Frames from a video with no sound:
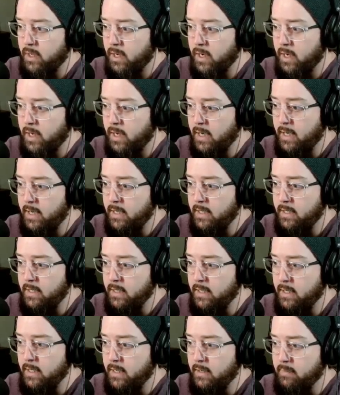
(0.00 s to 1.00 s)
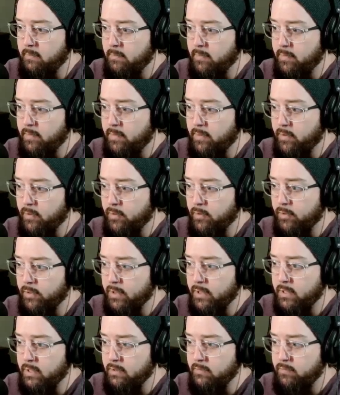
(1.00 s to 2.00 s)
I am thoroughly
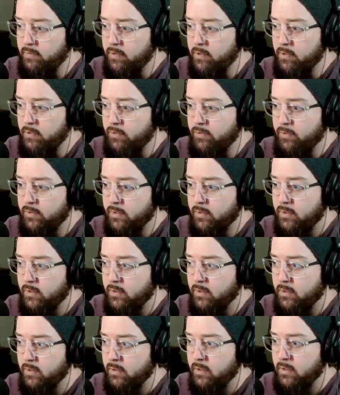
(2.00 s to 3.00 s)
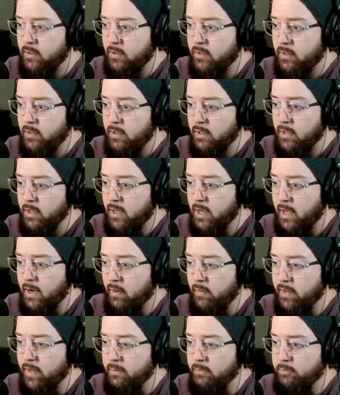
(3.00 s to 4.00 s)
confused. I don't
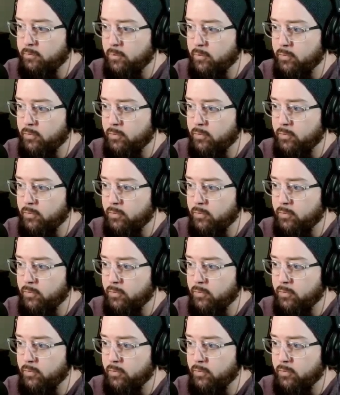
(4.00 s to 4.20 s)
think I'm supposed